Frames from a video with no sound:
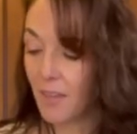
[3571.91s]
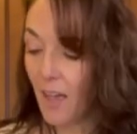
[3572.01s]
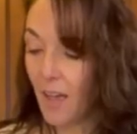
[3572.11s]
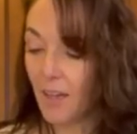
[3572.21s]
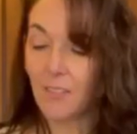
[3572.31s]

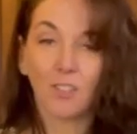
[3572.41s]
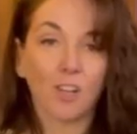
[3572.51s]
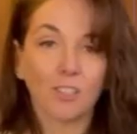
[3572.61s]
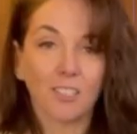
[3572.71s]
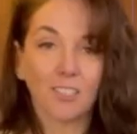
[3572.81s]
uh,
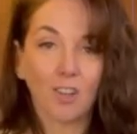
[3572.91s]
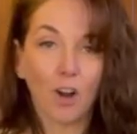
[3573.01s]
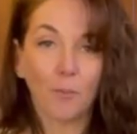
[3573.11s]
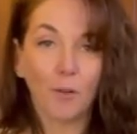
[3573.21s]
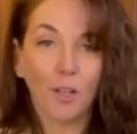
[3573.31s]
salted
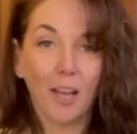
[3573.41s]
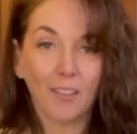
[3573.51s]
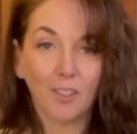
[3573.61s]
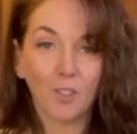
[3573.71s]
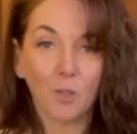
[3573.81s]
caramel at
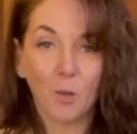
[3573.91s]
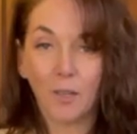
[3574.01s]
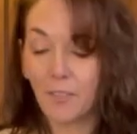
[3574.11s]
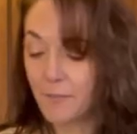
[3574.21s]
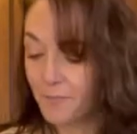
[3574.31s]
the
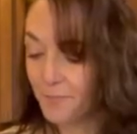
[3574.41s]
store